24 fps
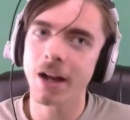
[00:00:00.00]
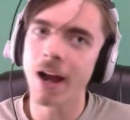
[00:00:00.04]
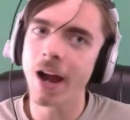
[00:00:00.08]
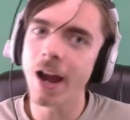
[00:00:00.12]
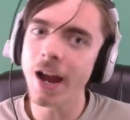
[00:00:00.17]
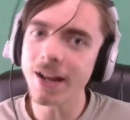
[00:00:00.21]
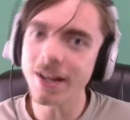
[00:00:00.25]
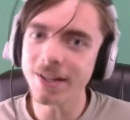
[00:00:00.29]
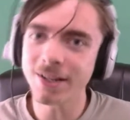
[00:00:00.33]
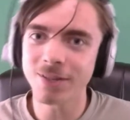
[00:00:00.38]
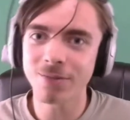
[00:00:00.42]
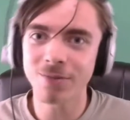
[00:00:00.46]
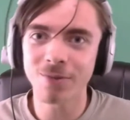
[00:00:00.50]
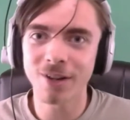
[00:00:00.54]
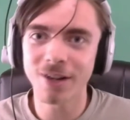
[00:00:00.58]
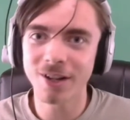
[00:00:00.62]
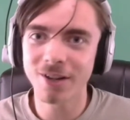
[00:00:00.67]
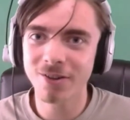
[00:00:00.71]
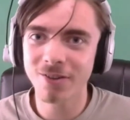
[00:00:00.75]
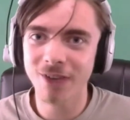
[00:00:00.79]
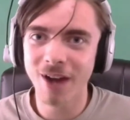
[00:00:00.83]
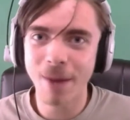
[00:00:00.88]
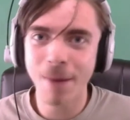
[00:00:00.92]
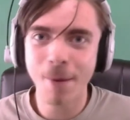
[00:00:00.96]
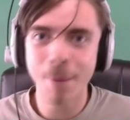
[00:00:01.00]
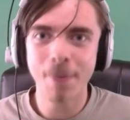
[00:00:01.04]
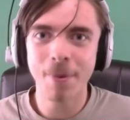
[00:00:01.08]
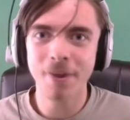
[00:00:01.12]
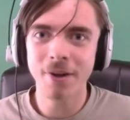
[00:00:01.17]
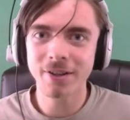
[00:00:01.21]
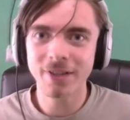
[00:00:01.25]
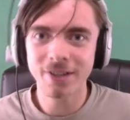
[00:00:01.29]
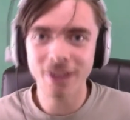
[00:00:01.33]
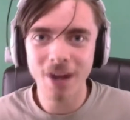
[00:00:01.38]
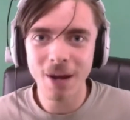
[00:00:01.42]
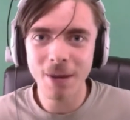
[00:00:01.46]
I just want to climb up
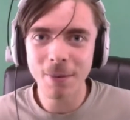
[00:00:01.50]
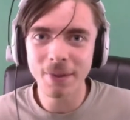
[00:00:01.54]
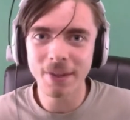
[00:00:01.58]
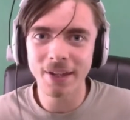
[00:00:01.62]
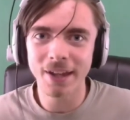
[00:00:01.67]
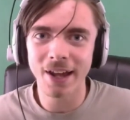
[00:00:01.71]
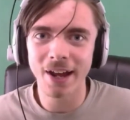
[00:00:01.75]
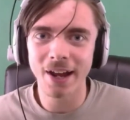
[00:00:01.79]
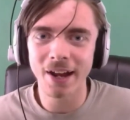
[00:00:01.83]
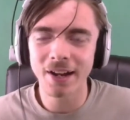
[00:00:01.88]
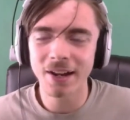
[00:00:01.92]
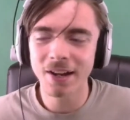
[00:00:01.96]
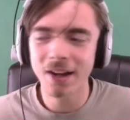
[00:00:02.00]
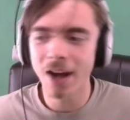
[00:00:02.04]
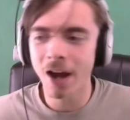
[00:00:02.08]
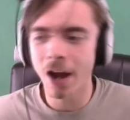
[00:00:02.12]
on top of that.